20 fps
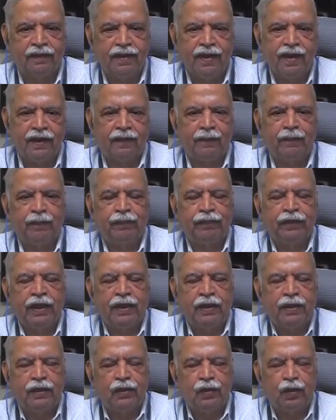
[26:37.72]
isn't it?
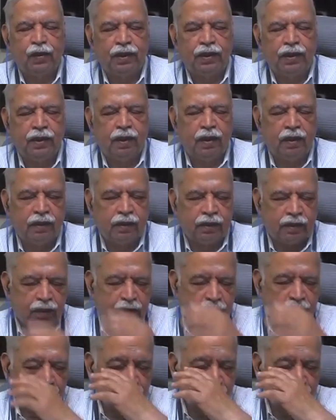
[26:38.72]
So in order
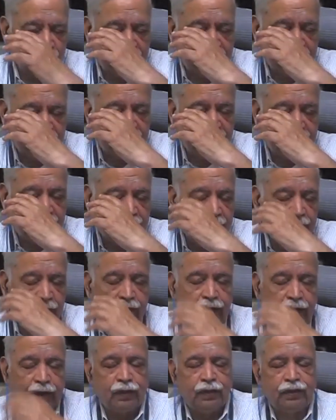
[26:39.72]
to do that, they
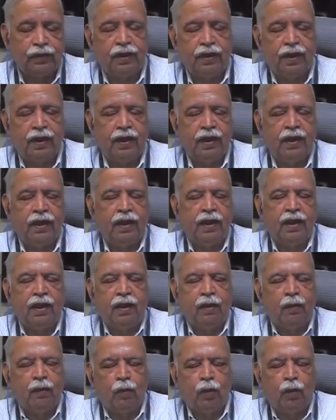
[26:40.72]
introduced a
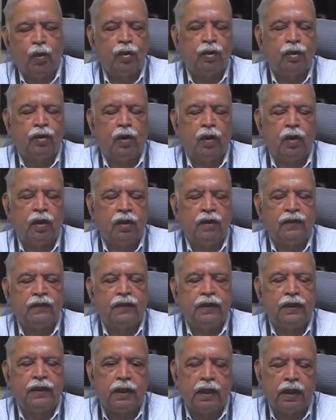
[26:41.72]
mode called
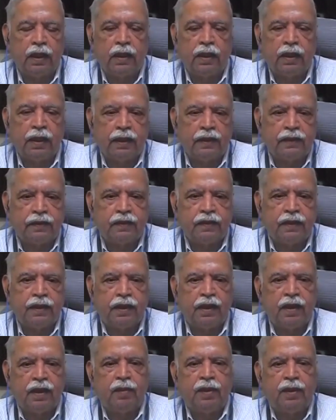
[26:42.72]
synchronized
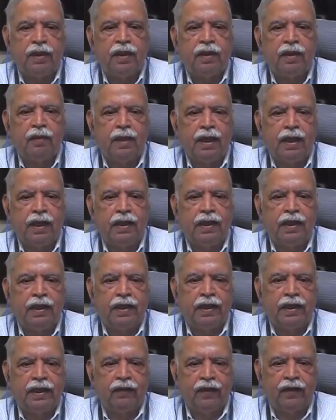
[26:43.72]
intermittent
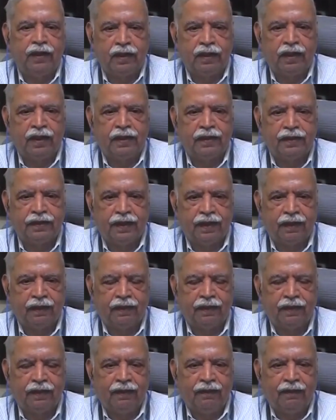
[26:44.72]
mandatory
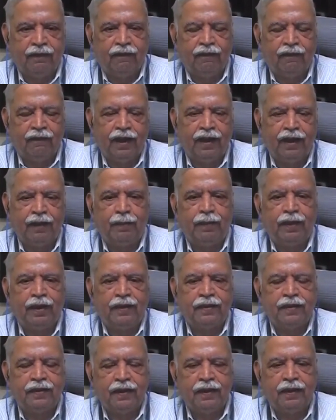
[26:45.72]
ventilation, where
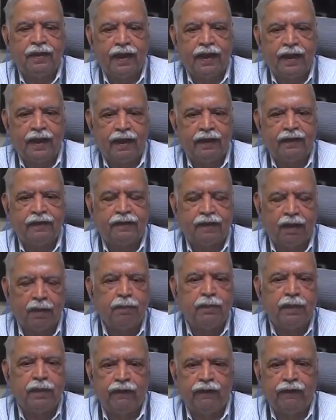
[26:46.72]
patient has
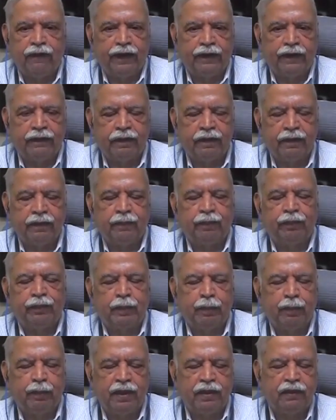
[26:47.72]
some effect,
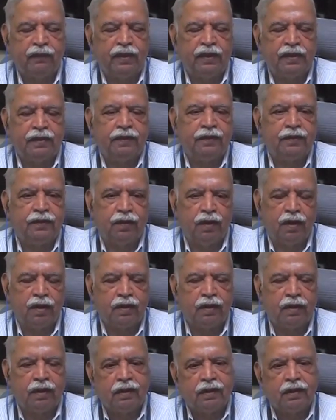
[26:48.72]
but which is
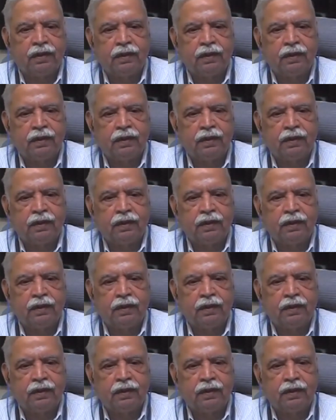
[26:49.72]
not